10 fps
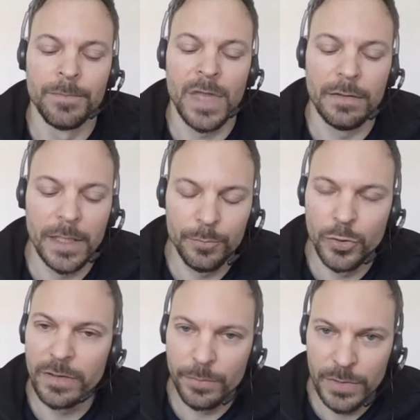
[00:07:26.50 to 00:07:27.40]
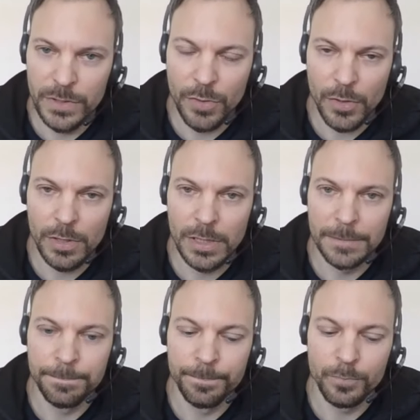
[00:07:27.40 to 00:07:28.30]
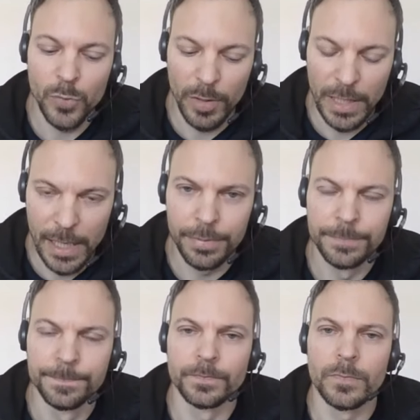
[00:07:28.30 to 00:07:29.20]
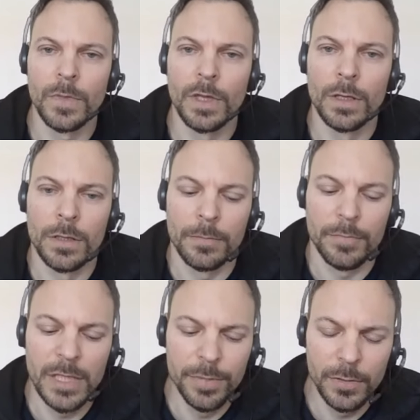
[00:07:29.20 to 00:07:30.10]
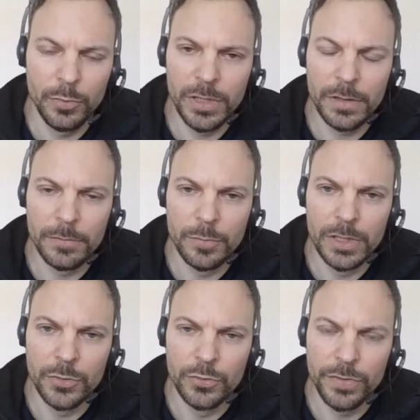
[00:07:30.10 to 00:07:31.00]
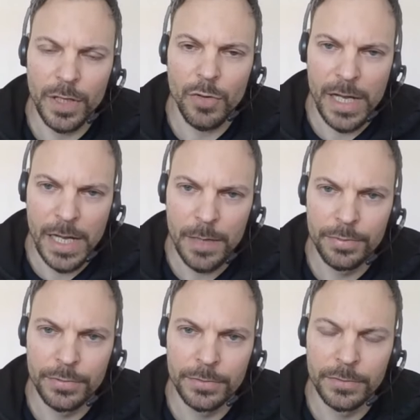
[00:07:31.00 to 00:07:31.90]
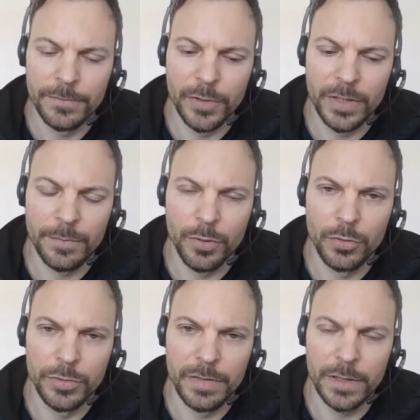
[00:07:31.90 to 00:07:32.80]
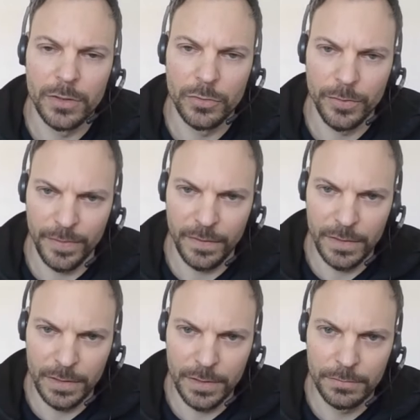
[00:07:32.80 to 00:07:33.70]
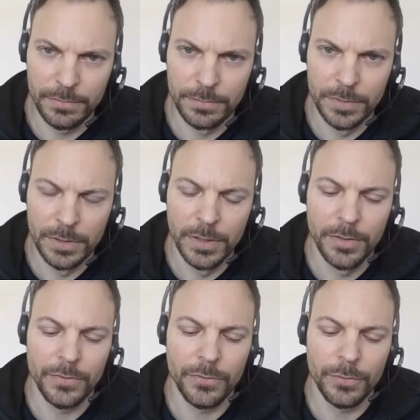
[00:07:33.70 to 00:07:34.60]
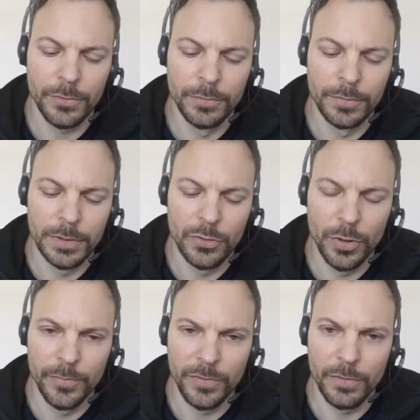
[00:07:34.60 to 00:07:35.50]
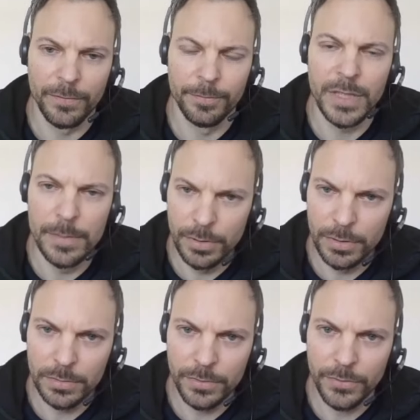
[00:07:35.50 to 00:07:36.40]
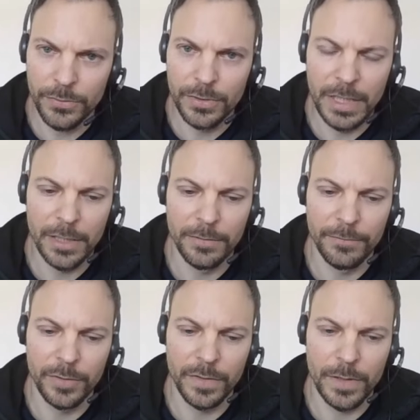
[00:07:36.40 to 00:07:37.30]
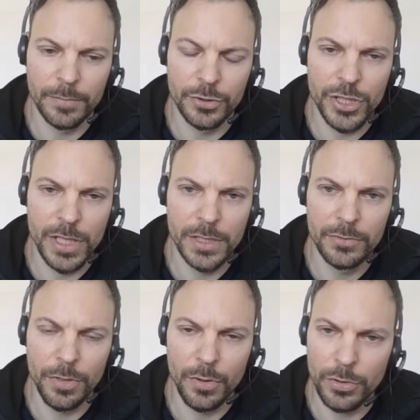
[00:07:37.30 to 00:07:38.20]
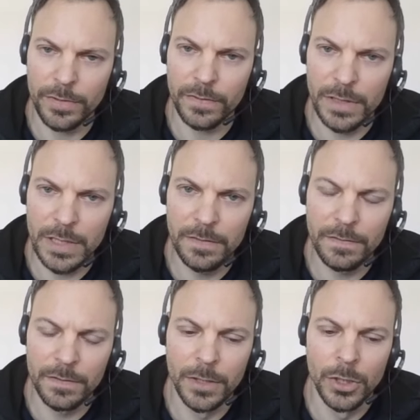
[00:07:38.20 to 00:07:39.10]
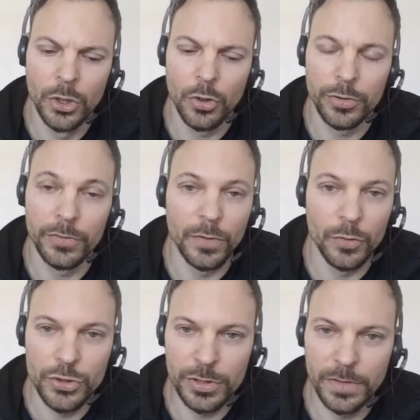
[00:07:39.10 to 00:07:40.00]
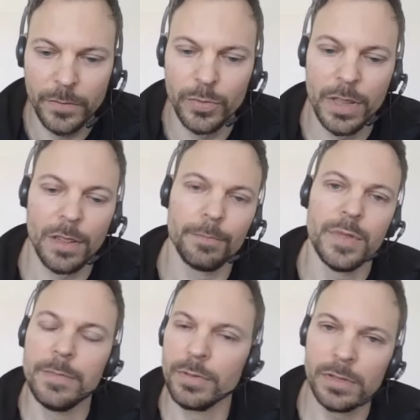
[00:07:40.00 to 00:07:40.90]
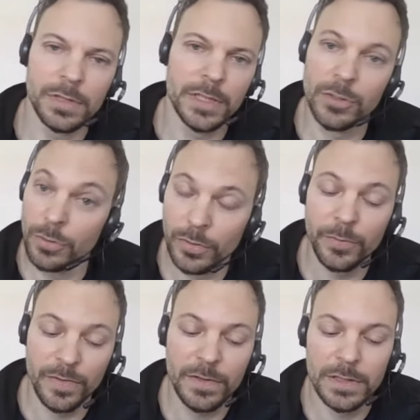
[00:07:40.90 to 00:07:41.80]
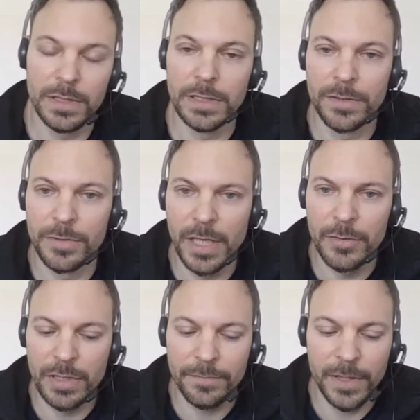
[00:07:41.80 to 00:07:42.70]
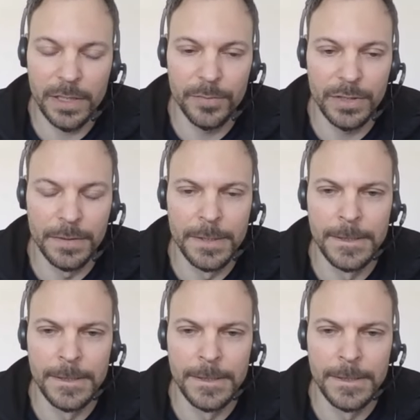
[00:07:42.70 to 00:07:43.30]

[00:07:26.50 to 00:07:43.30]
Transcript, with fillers: And that brings me to our mobile app. People will, will use our app for exploring their close vicinity. So in terms of people, so you can, for example, share your thoughts, needs, or your socials with people in your close vicinity, in your direct environment.